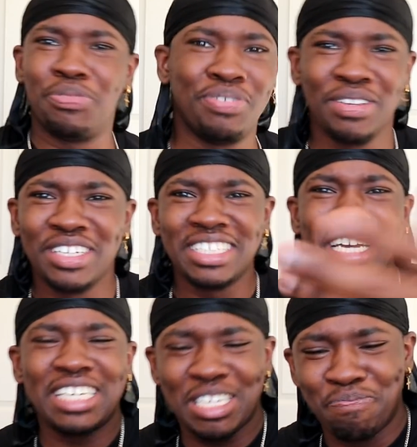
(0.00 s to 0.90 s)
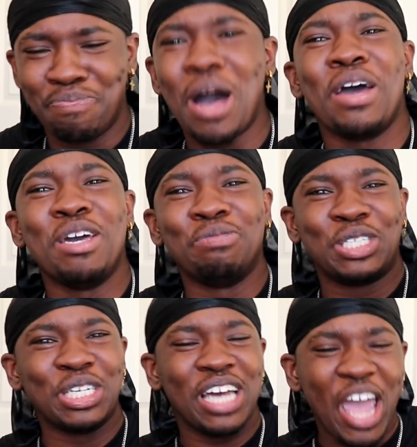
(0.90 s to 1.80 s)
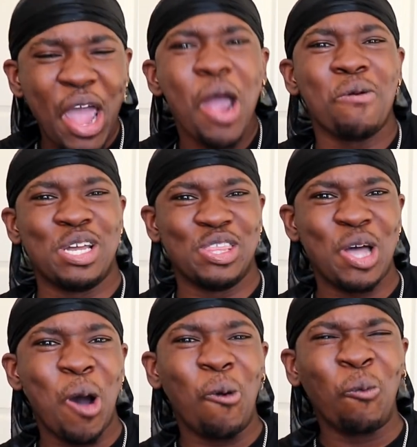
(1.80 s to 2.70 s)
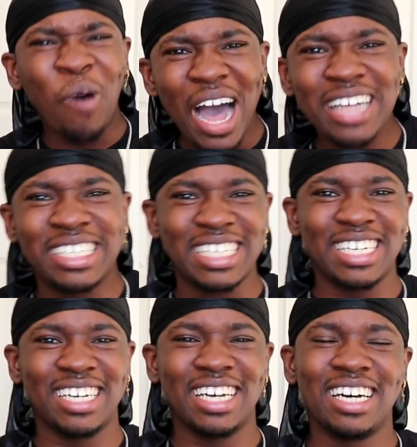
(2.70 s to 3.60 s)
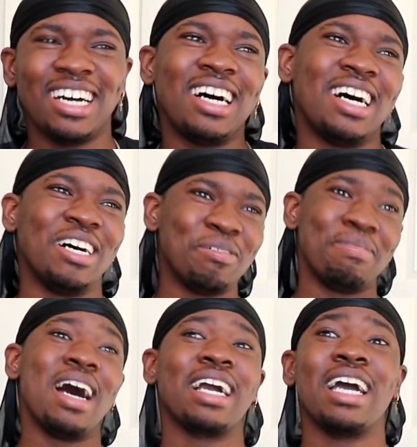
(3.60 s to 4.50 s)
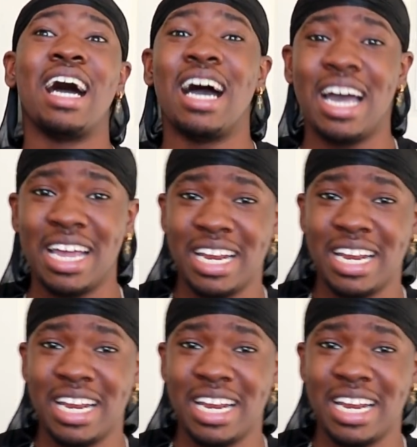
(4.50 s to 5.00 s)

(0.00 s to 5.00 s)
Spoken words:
This nigga just bought him to Eren, though. What? Oh my God.